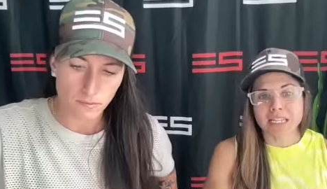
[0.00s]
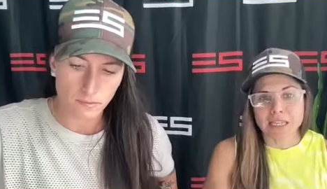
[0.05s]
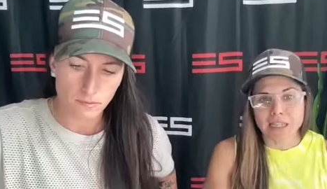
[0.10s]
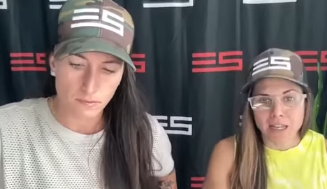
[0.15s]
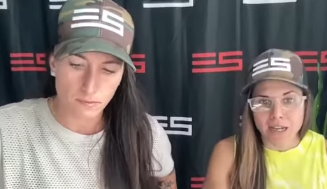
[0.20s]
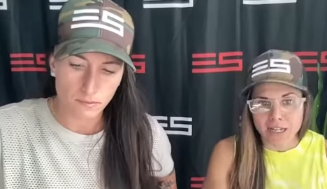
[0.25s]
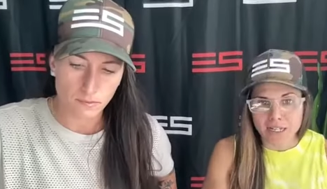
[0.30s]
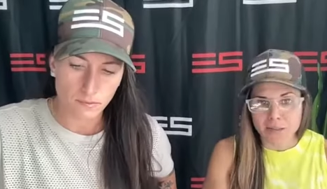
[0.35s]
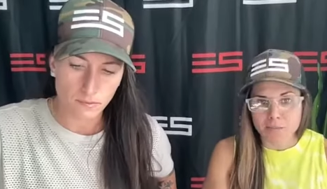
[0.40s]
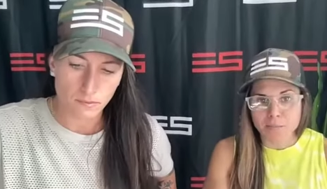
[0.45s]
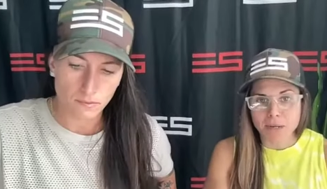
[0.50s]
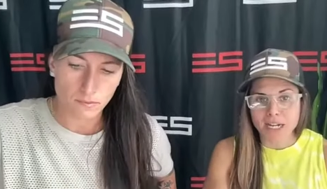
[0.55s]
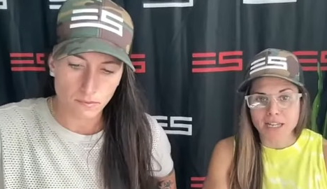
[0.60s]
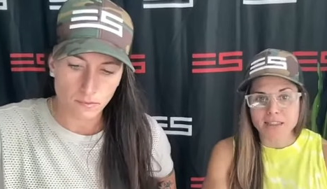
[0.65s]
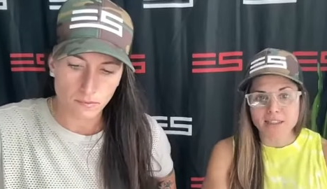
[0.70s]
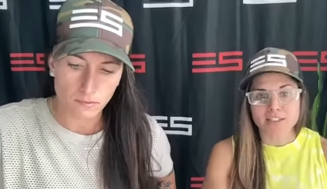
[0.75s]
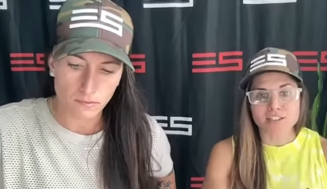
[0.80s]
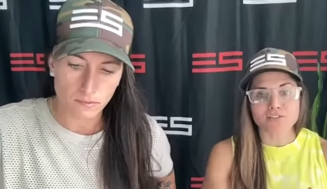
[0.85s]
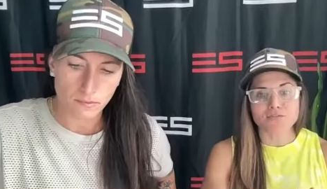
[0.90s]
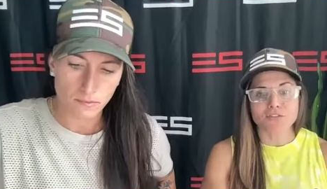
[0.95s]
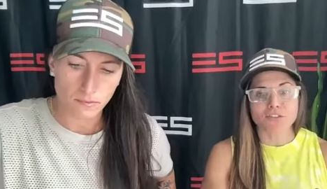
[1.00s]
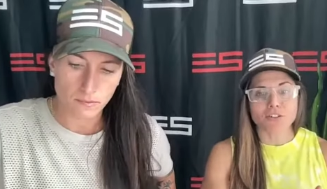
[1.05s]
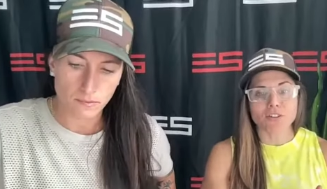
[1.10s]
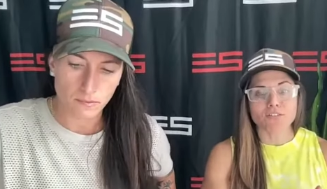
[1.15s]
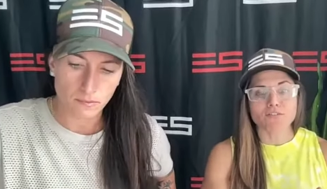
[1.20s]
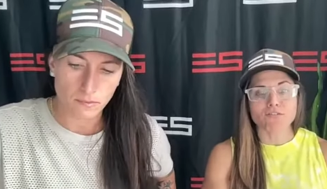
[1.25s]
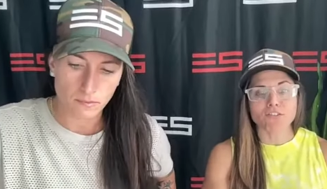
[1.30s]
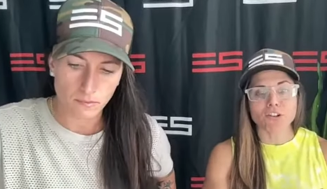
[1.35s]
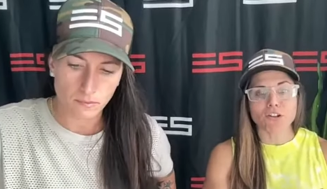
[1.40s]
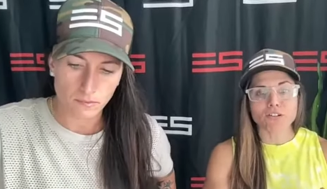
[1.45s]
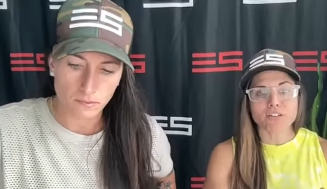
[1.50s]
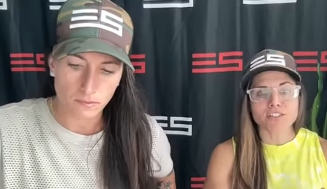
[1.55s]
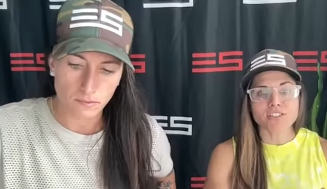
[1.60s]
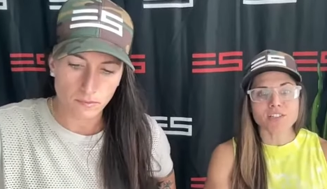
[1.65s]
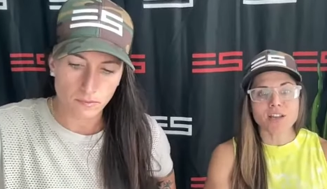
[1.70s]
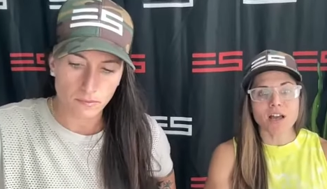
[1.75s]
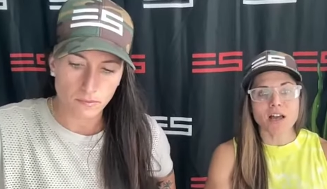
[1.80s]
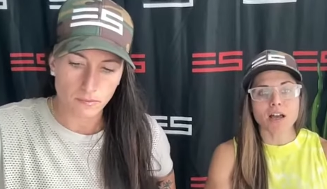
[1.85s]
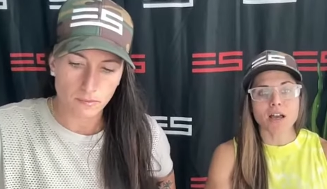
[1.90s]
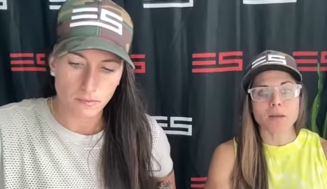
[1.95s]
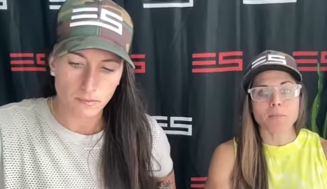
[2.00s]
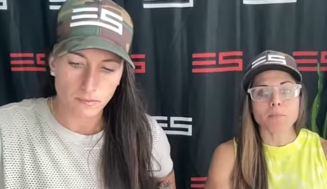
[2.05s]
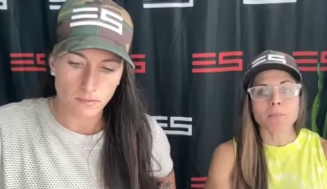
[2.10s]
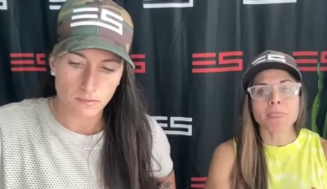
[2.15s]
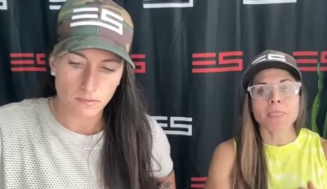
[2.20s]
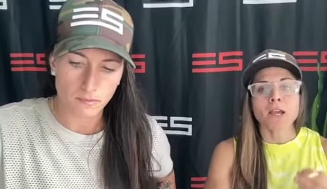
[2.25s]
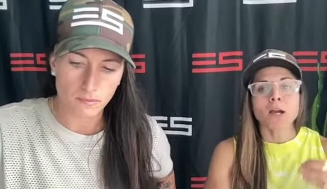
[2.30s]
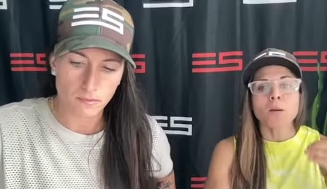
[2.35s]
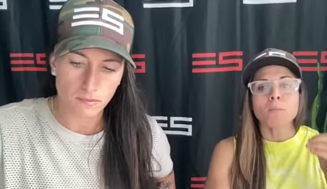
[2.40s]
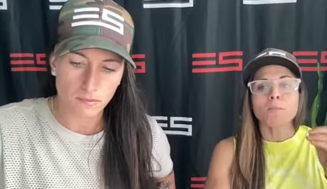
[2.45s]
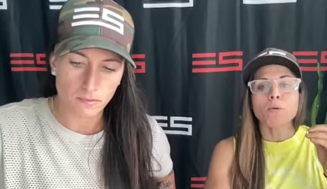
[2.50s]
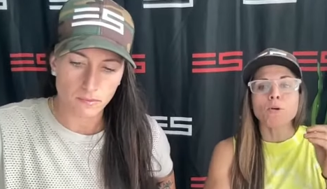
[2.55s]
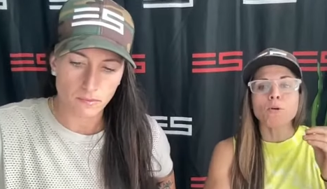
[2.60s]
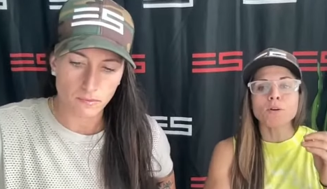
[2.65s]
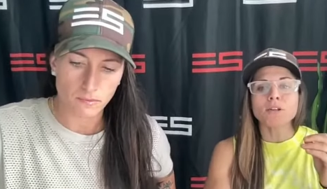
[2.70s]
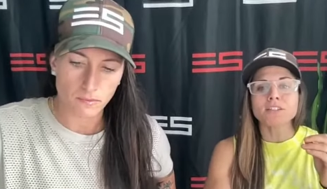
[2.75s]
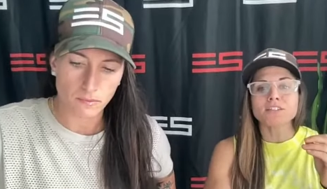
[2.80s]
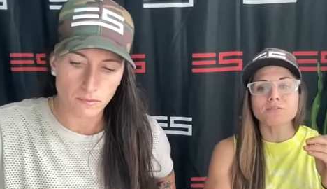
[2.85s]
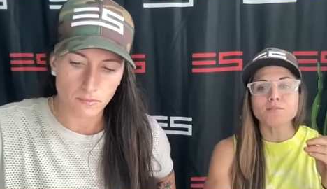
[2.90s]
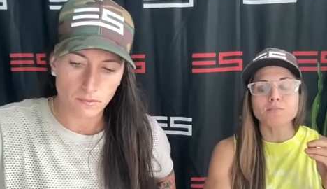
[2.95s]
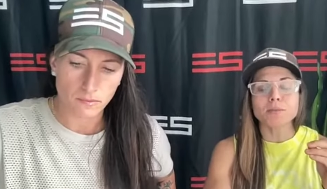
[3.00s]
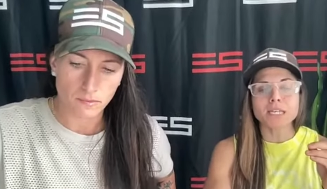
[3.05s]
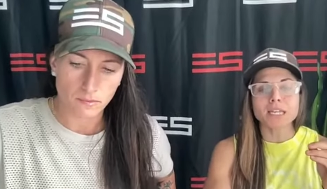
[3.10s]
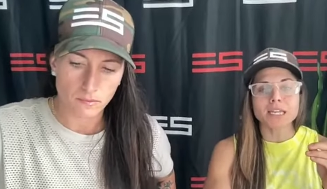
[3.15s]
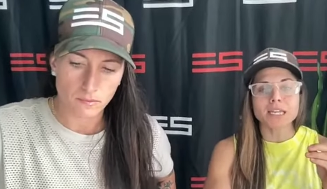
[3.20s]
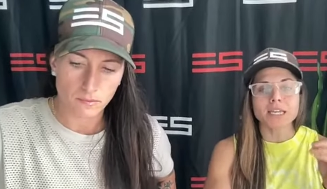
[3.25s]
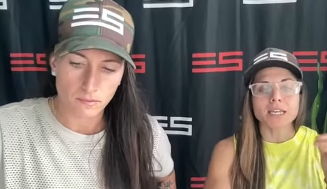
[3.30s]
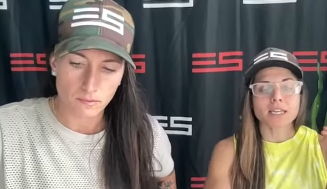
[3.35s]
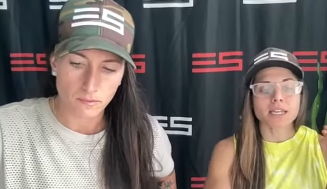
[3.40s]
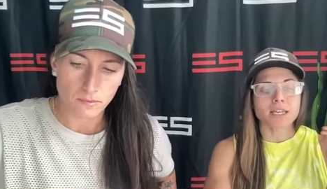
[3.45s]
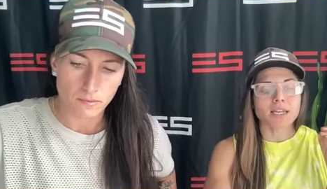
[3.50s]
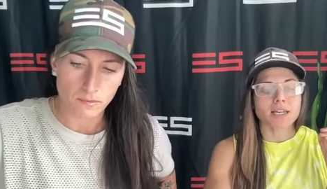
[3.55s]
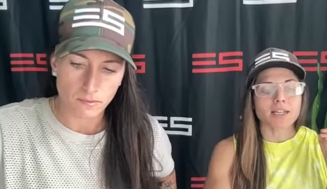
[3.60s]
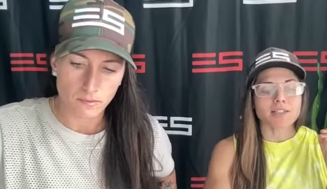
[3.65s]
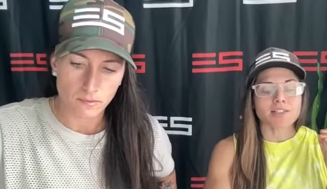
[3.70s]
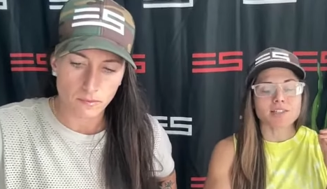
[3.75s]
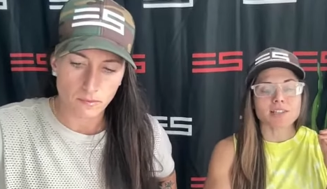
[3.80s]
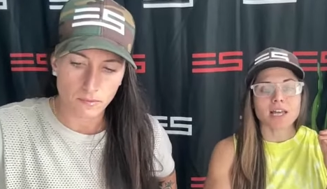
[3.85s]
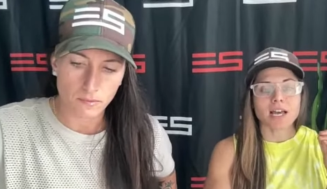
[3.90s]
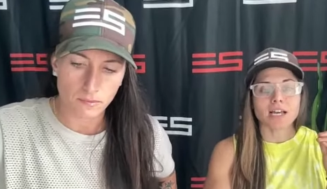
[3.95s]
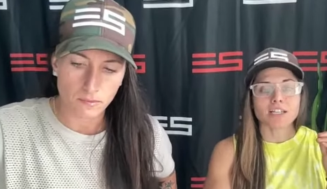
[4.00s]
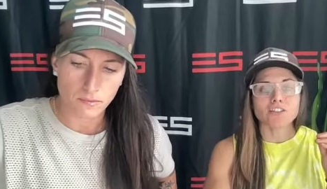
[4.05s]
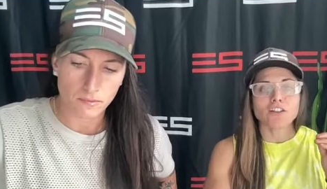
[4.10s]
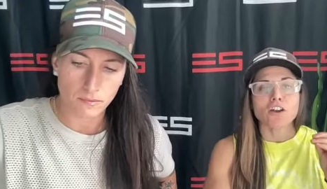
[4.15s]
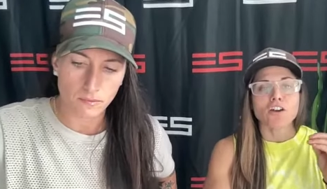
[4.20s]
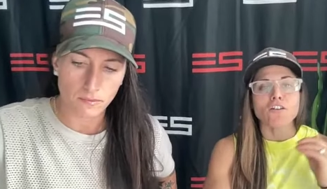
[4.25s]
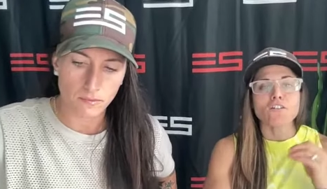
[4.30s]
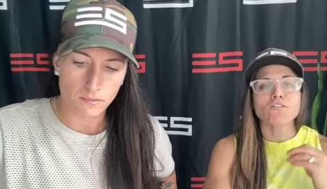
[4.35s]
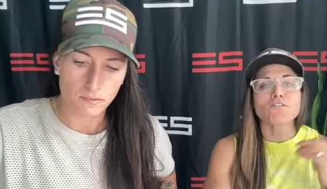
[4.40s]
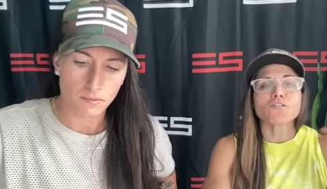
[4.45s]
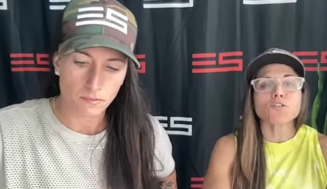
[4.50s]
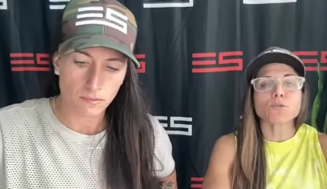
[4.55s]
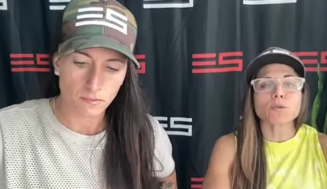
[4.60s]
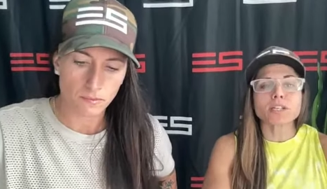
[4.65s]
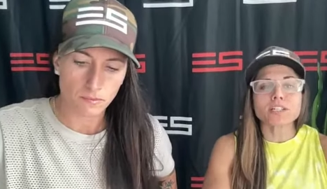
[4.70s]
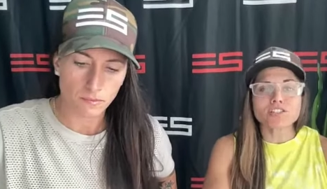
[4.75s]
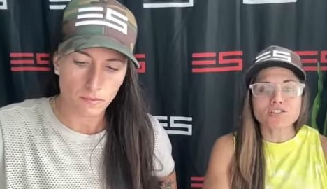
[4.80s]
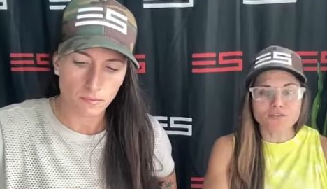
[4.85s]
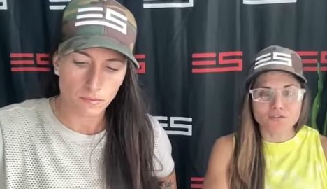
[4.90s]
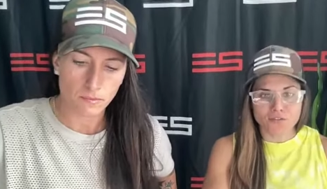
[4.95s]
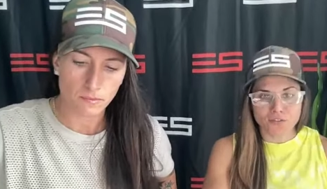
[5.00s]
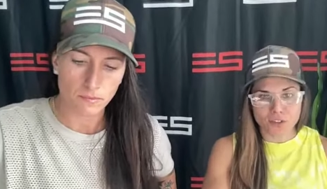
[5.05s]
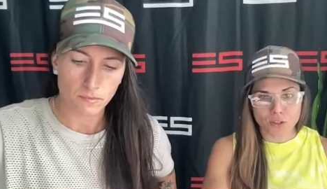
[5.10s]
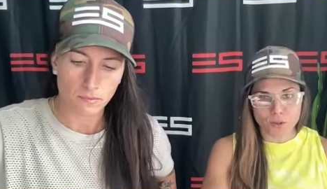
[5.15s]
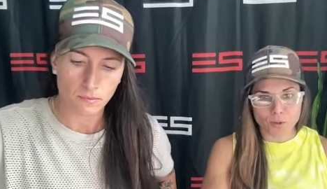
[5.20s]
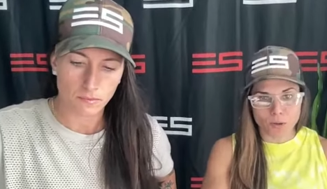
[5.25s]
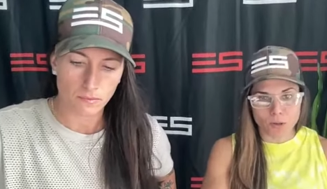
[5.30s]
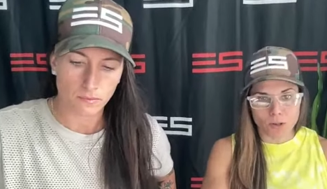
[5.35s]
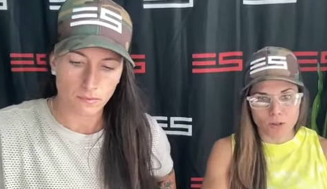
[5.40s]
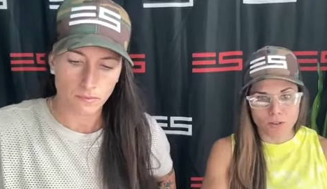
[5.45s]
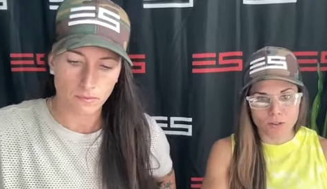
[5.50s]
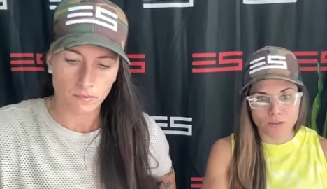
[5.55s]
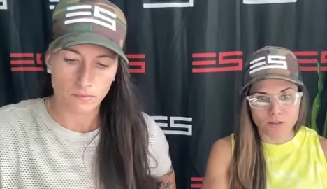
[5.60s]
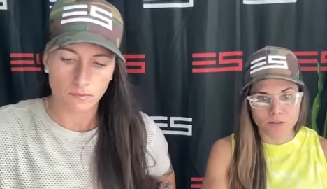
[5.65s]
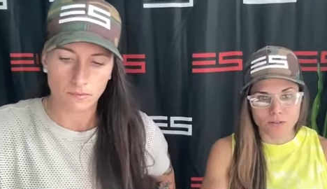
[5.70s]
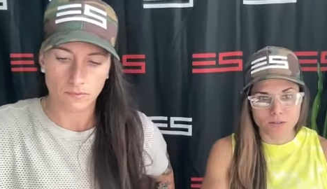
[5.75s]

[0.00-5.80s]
Speaker 1: enlightened by this for the first time point being is that food is fuel